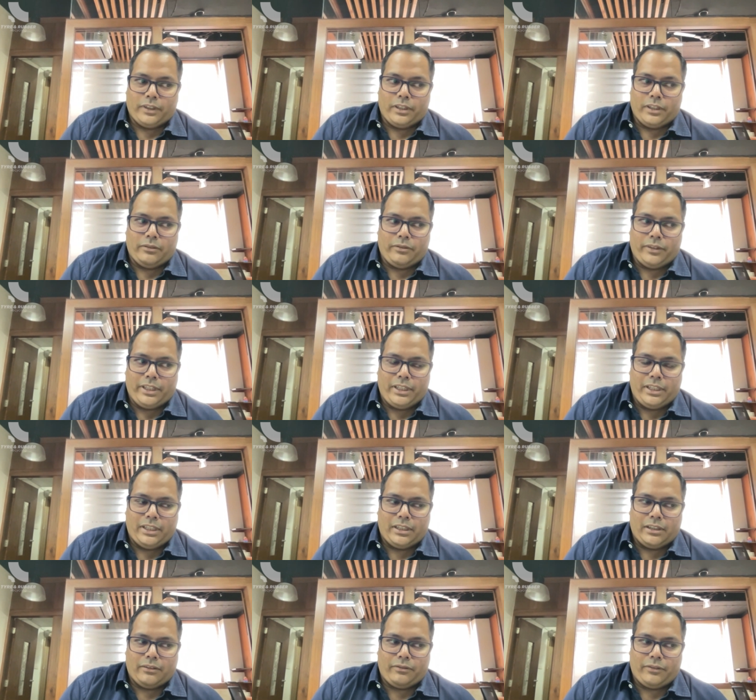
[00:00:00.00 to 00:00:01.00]
we
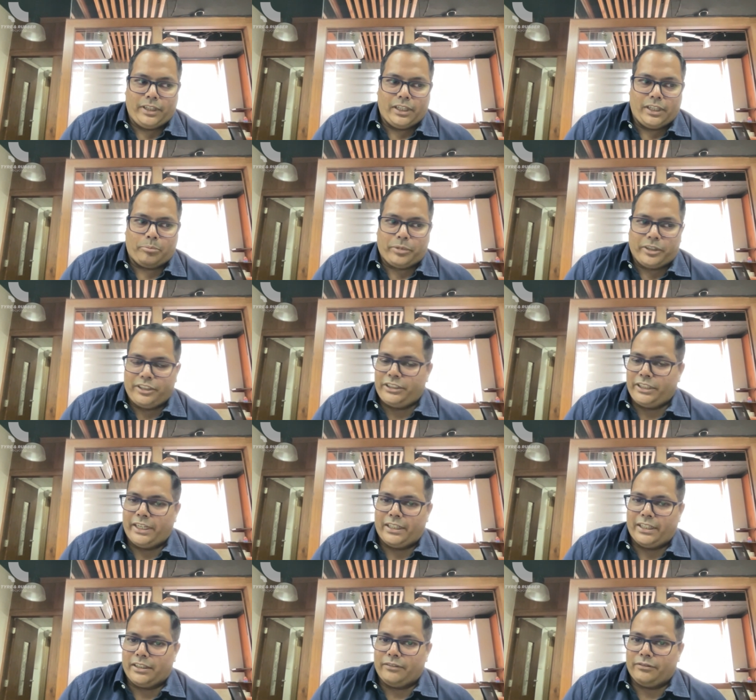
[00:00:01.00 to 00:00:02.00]
we we
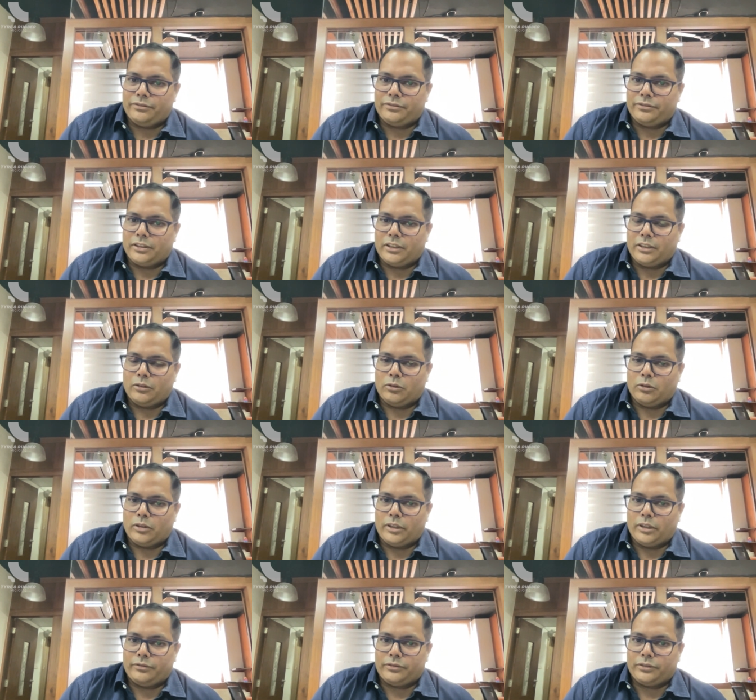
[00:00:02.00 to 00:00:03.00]
appreciate if you
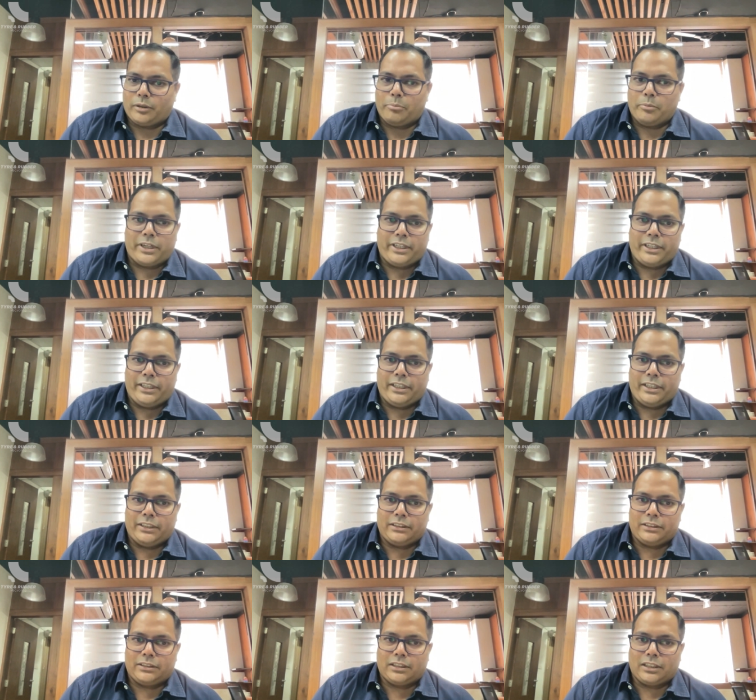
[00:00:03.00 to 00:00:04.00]
know if somebody
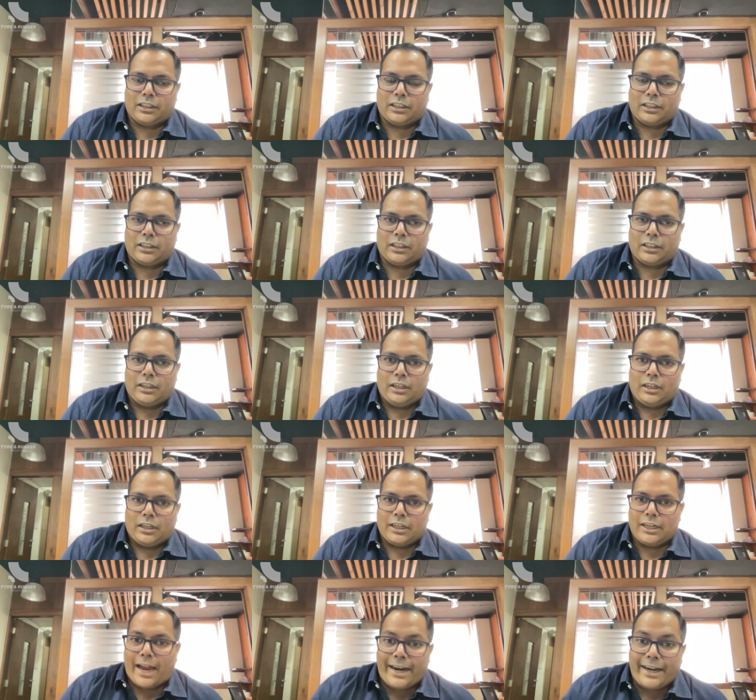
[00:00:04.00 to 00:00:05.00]
is uh,
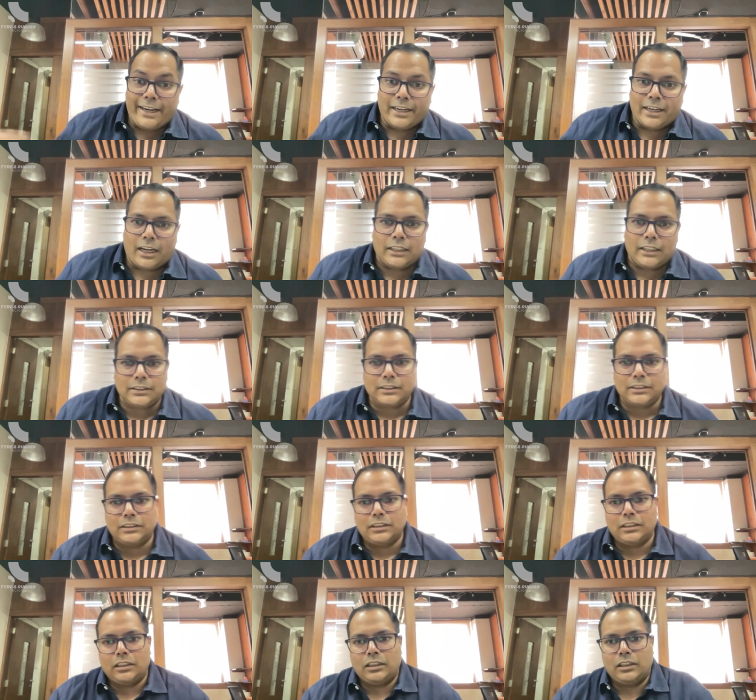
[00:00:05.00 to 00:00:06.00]
guiding us
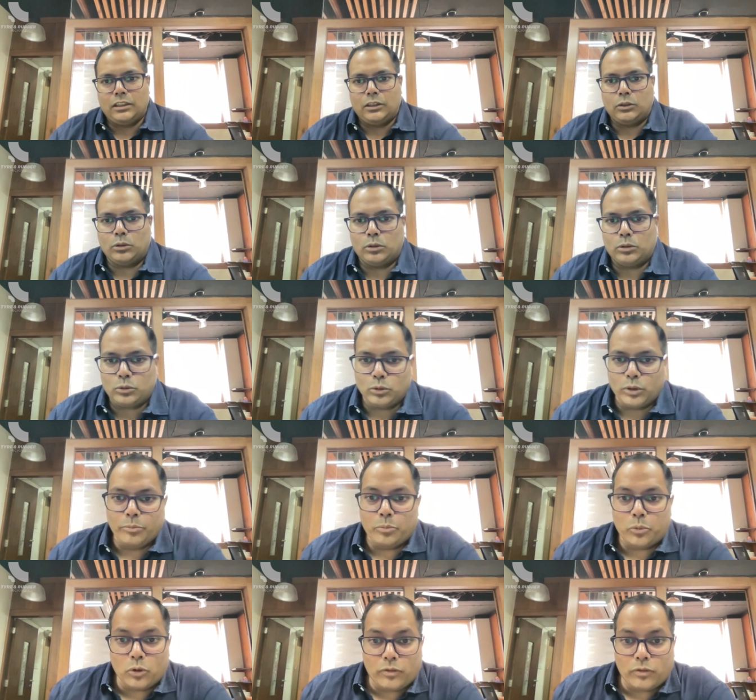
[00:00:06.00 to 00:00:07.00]
you know to
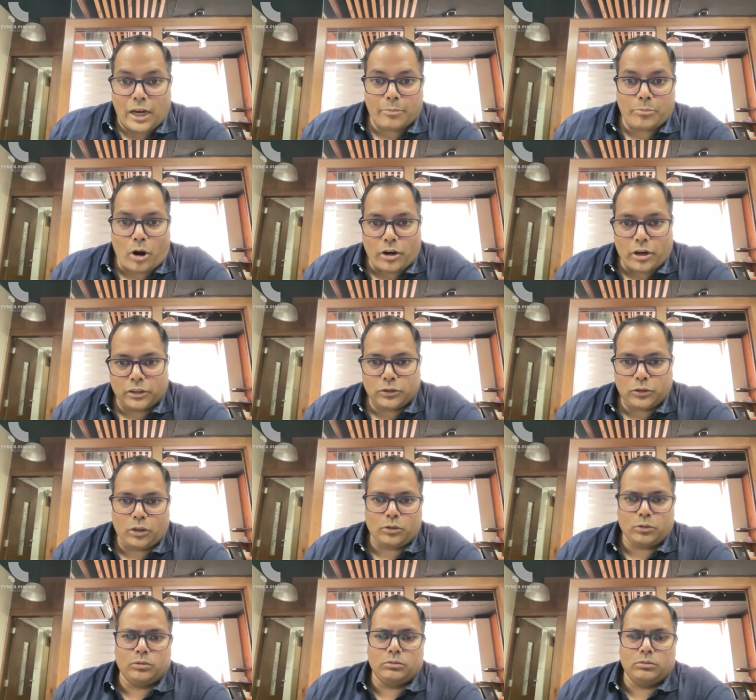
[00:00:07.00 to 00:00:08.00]
improve our products
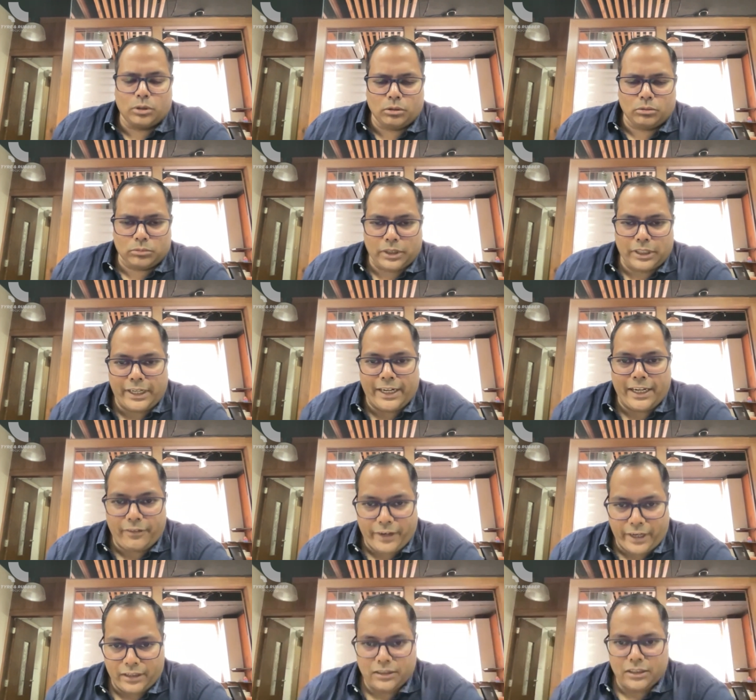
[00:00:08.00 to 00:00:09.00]
or to you know in
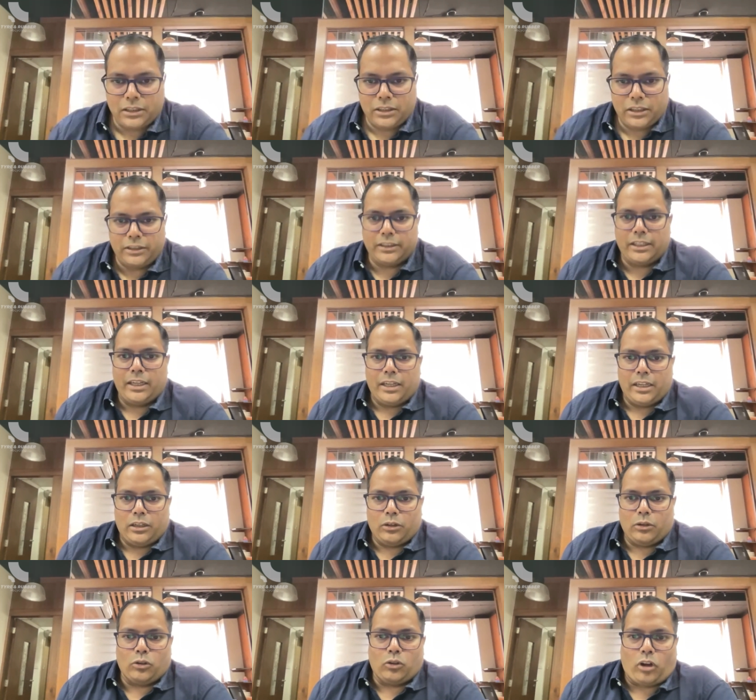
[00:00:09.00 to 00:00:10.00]
any way in,
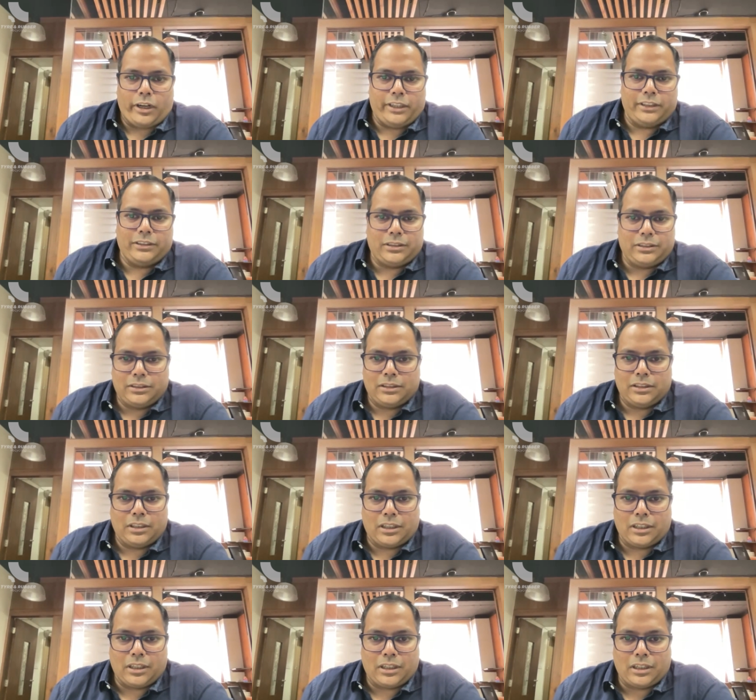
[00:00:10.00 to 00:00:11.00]
you know knowledge
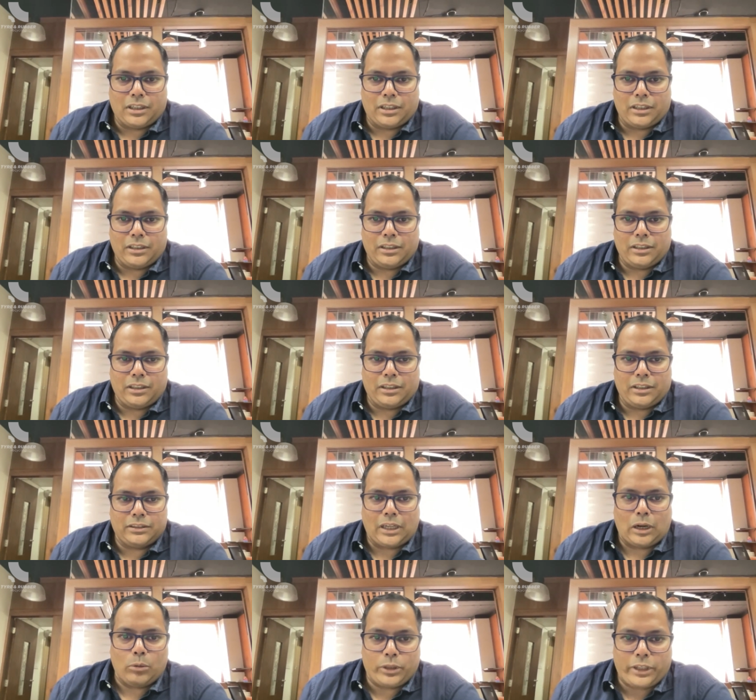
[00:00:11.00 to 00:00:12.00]
uh, uh,
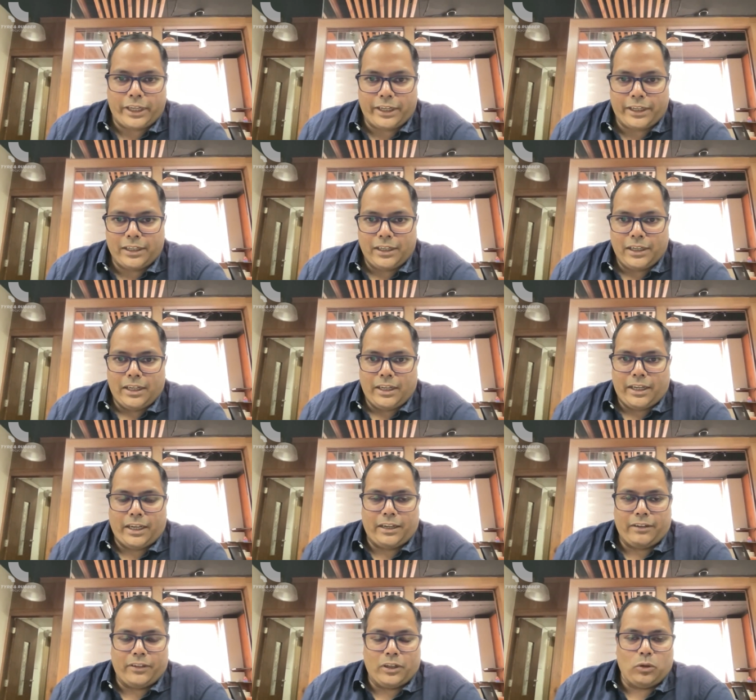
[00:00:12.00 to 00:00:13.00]
is out there
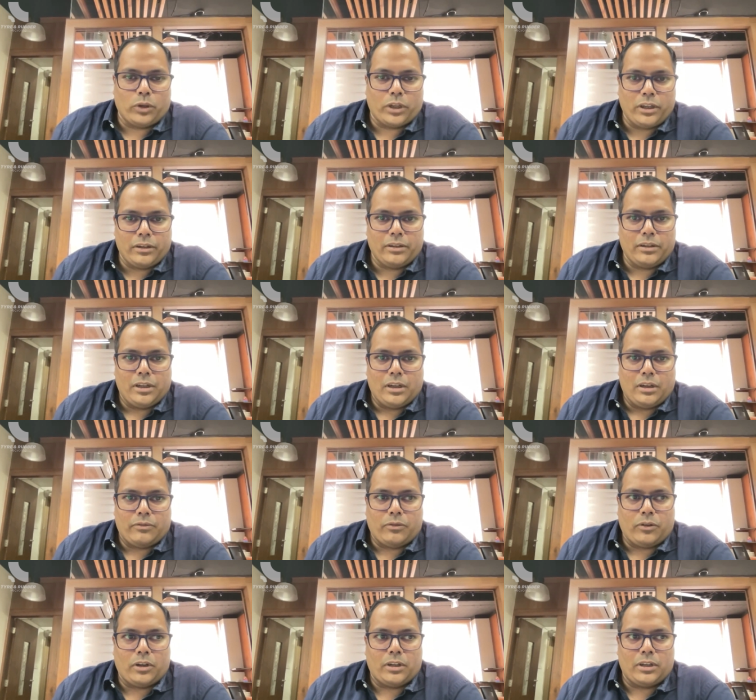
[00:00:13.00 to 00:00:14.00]
and we're looking
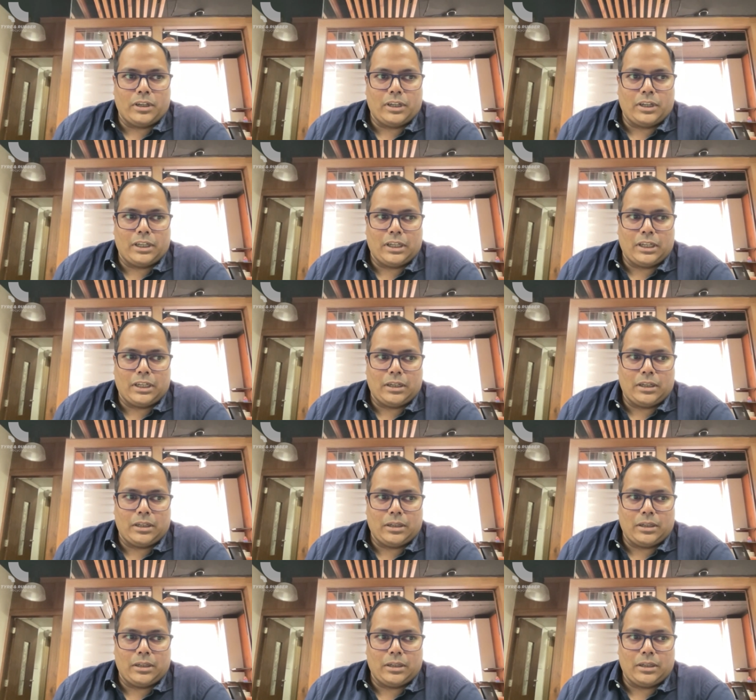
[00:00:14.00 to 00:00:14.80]
for uh,